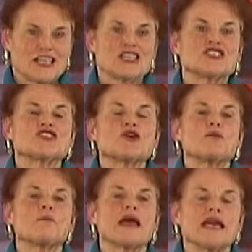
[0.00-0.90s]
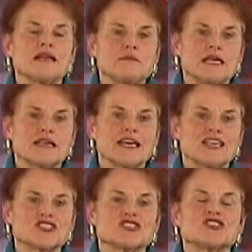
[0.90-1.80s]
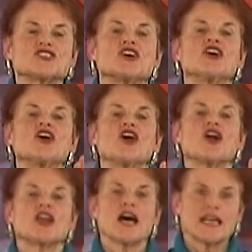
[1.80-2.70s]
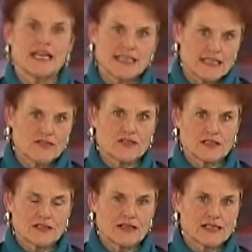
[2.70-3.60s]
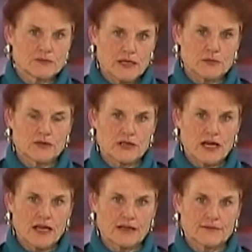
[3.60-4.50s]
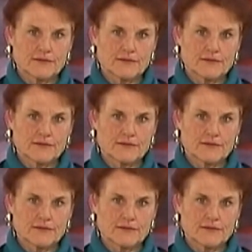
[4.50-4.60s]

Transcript: So, pain medications are not a given as people are dying.